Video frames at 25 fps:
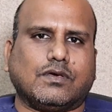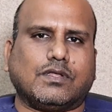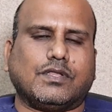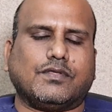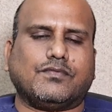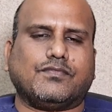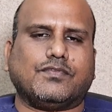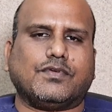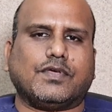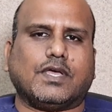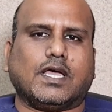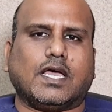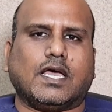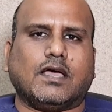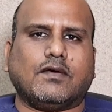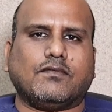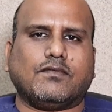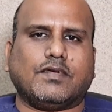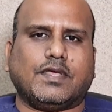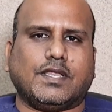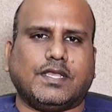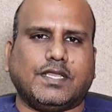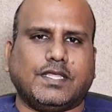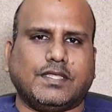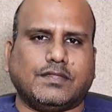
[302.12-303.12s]
or if you have
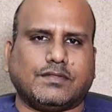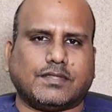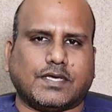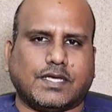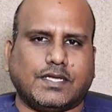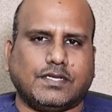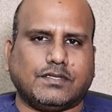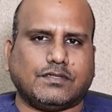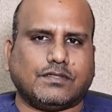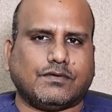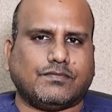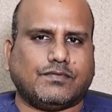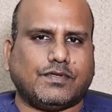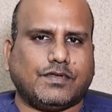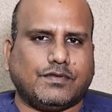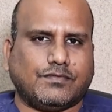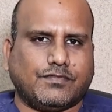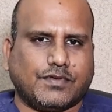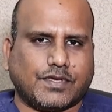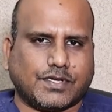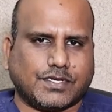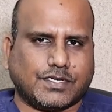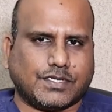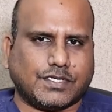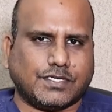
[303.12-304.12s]
any signs of
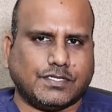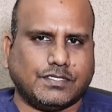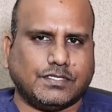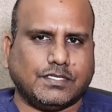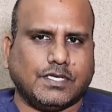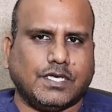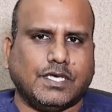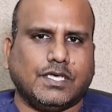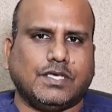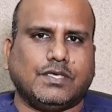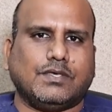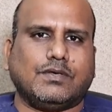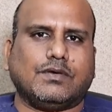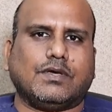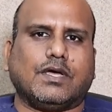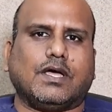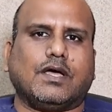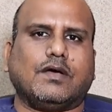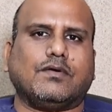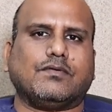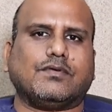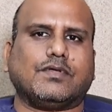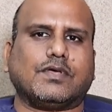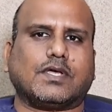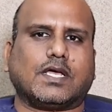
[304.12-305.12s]
infection, you
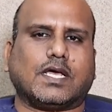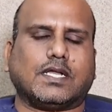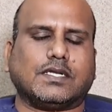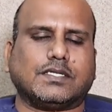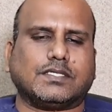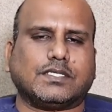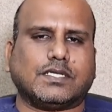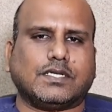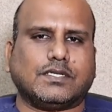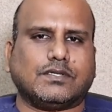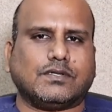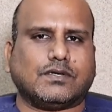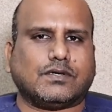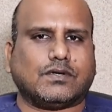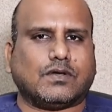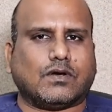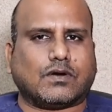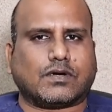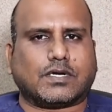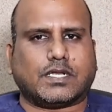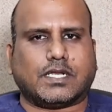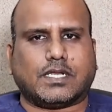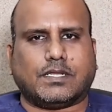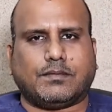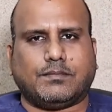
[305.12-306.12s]
have to consult your
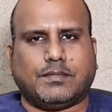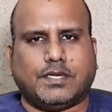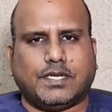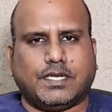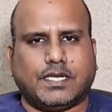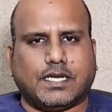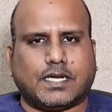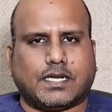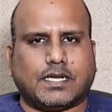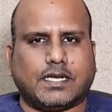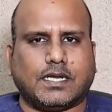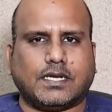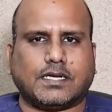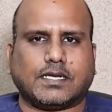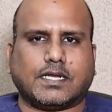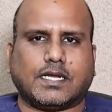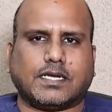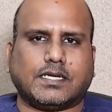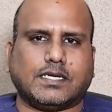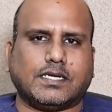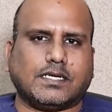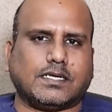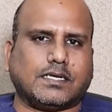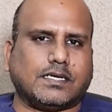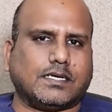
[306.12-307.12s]
doctor immediately and
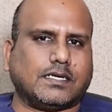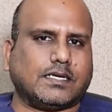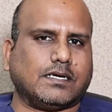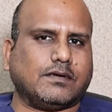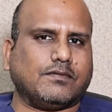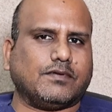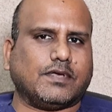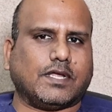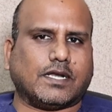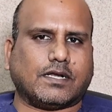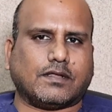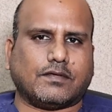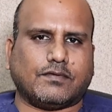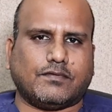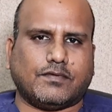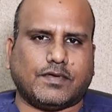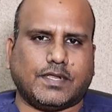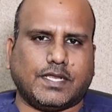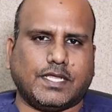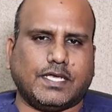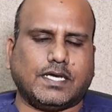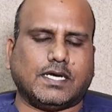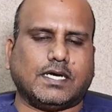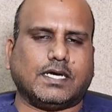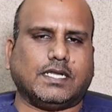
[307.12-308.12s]
get it treated at a
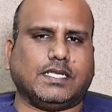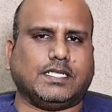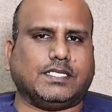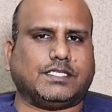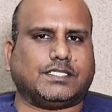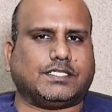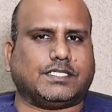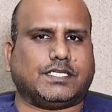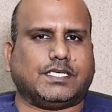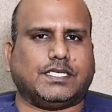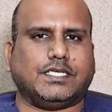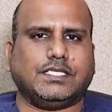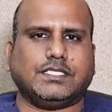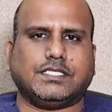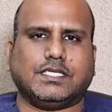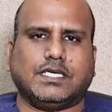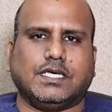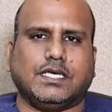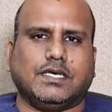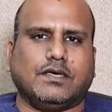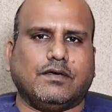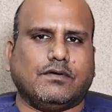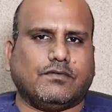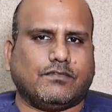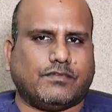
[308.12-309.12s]
very early stage,
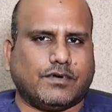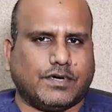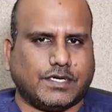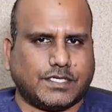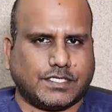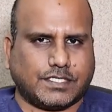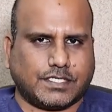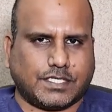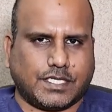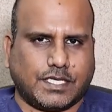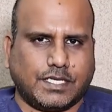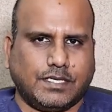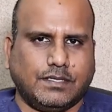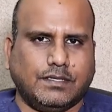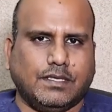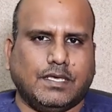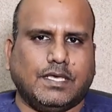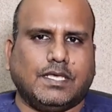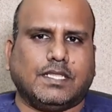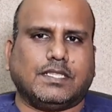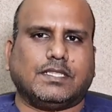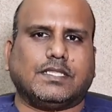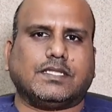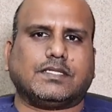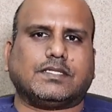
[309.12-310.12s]
first thing.
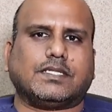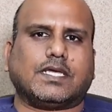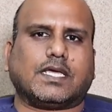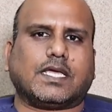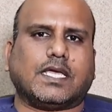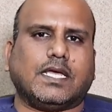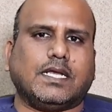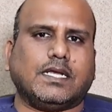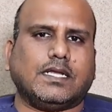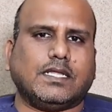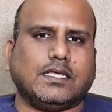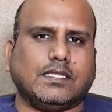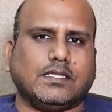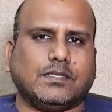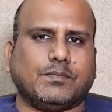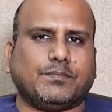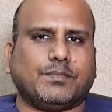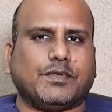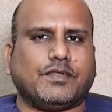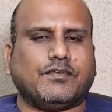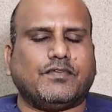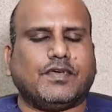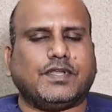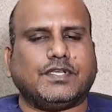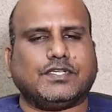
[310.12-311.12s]
The second is the
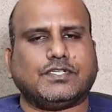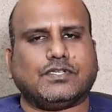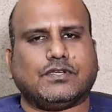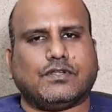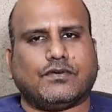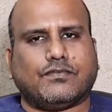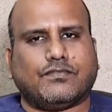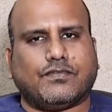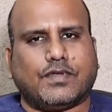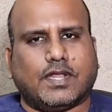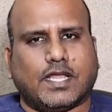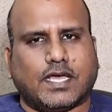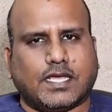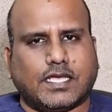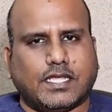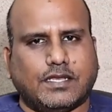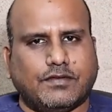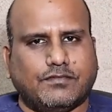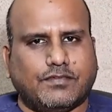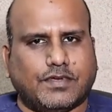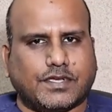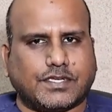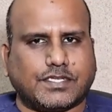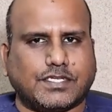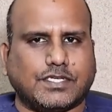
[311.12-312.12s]
prevention of lung
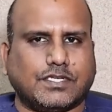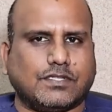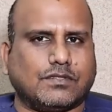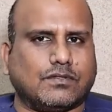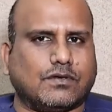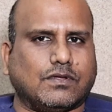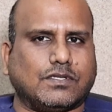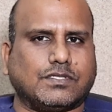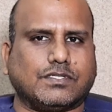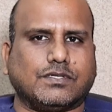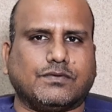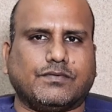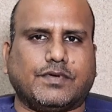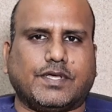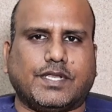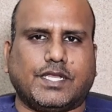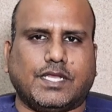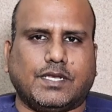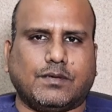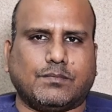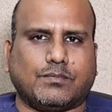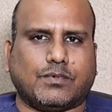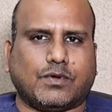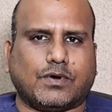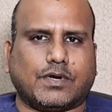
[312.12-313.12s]
infection is also very
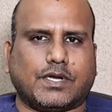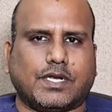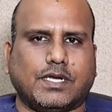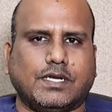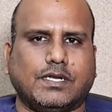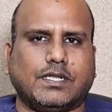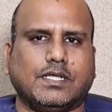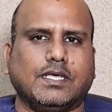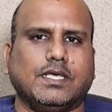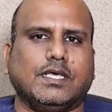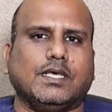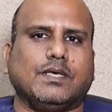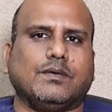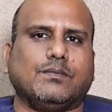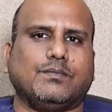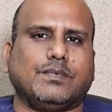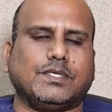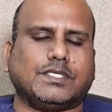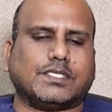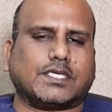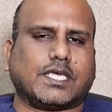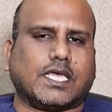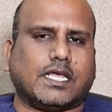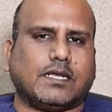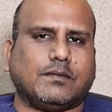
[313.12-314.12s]
important,
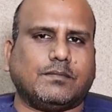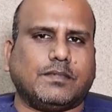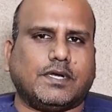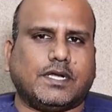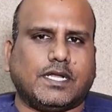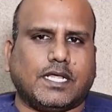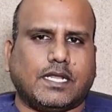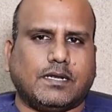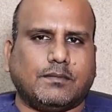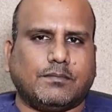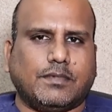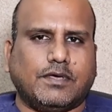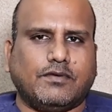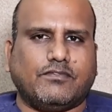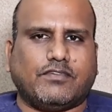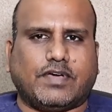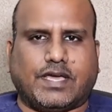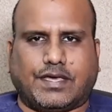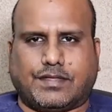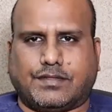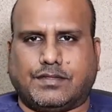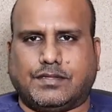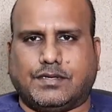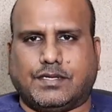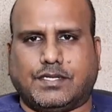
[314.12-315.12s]
which can be done by
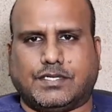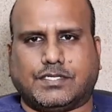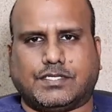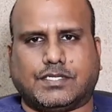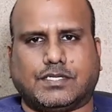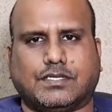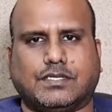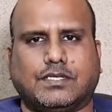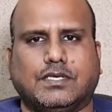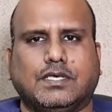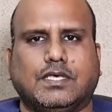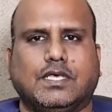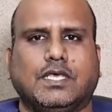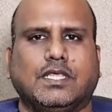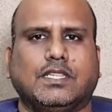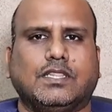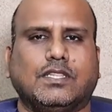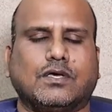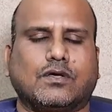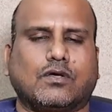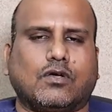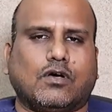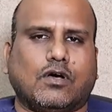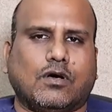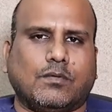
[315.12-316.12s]
vaccination.
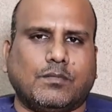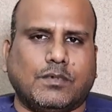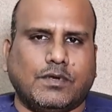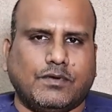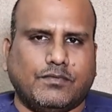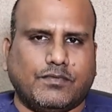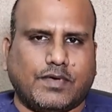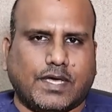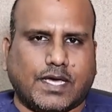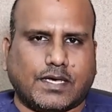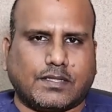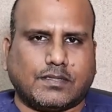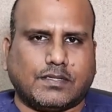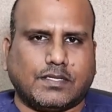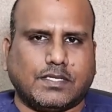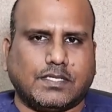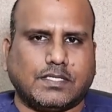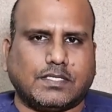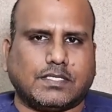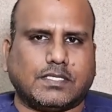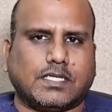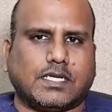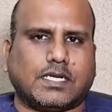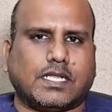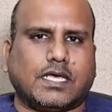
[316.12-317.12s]
The common
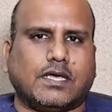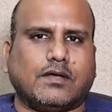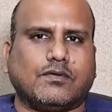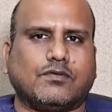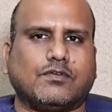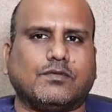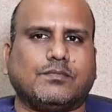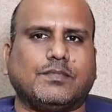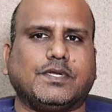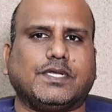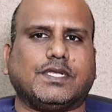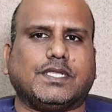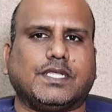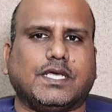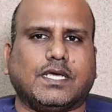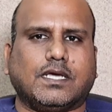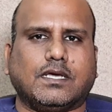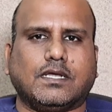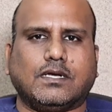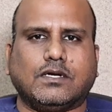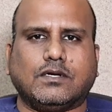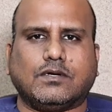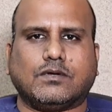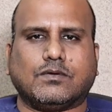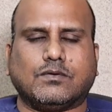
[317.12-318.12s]
vaccines that have to be
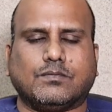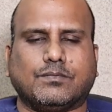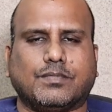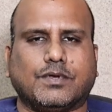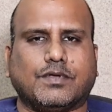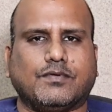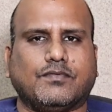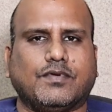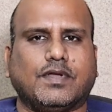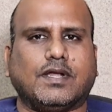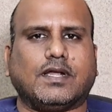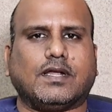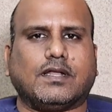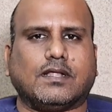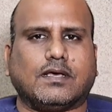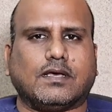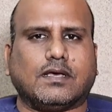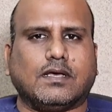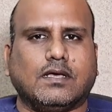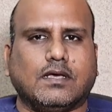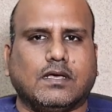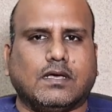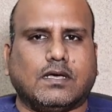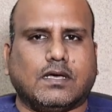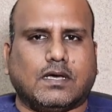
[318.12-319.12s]
taken to prevent
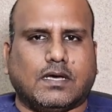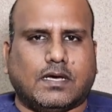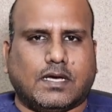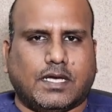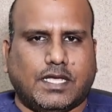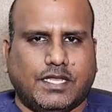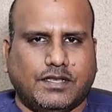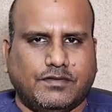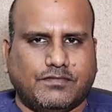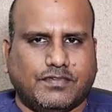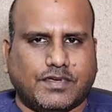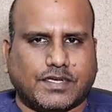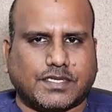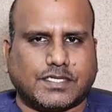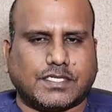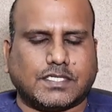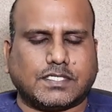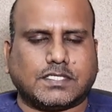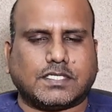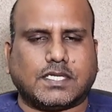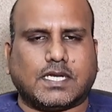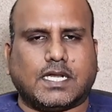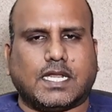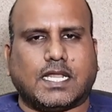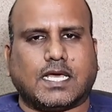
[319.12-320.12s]

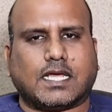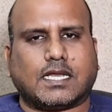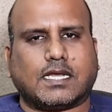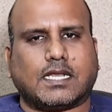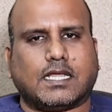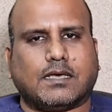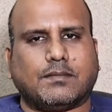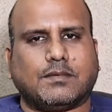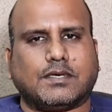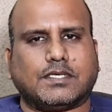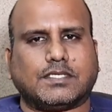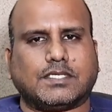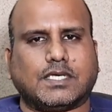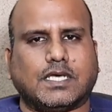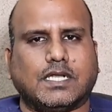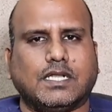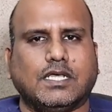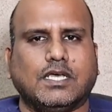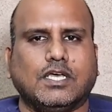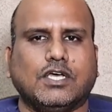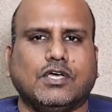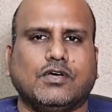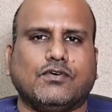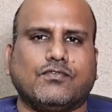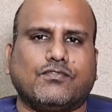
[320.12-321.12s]
infections and lung damage are
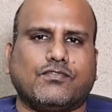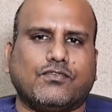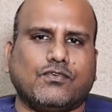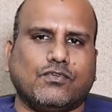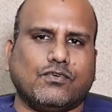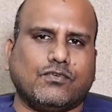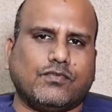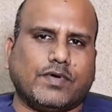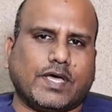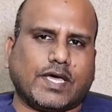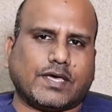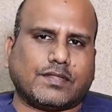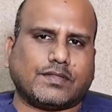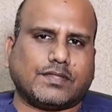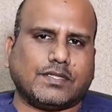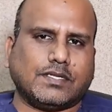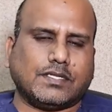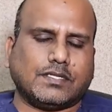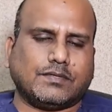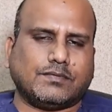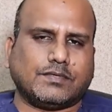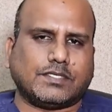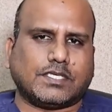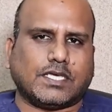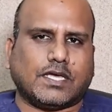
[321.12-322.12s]
flu
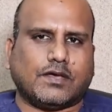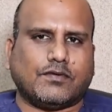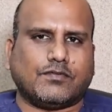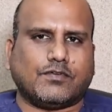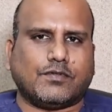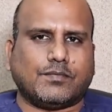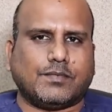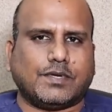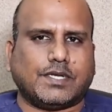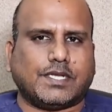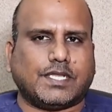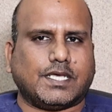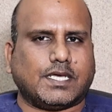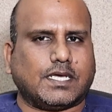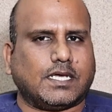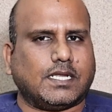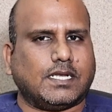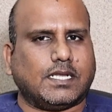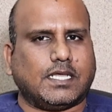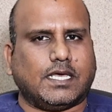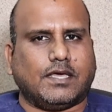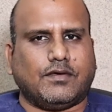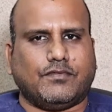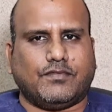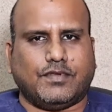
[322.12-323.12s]
vaccines, which have to be
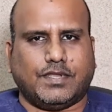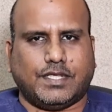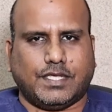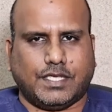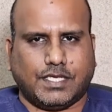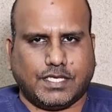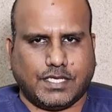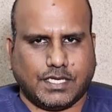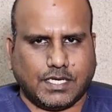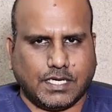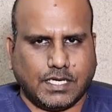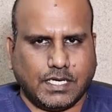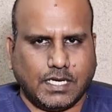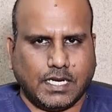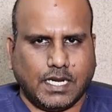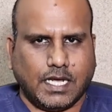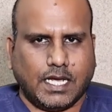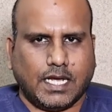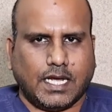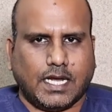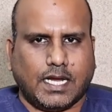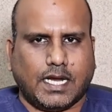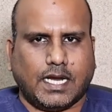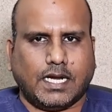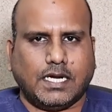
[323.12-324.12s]
taken every year,
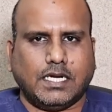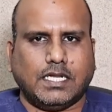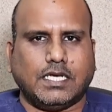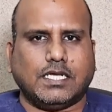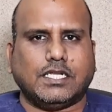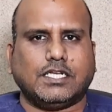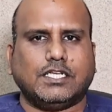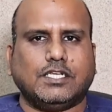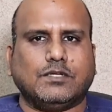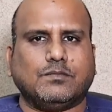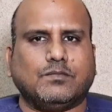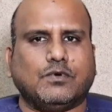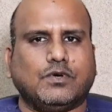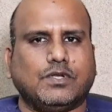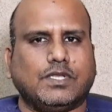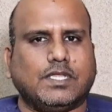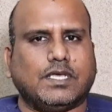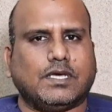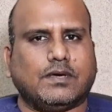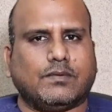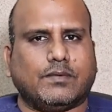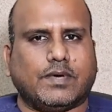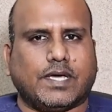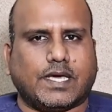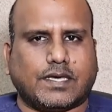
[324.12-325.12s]
and
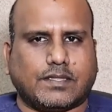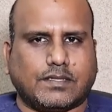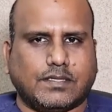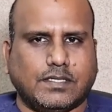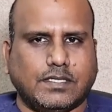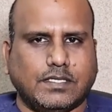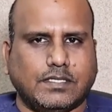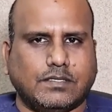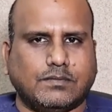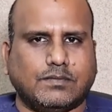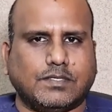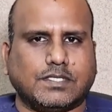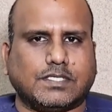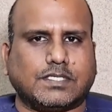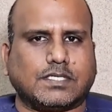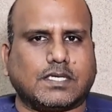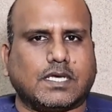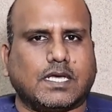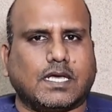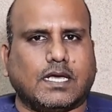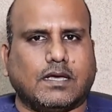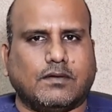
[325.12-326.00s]
pneumonia vaccines, which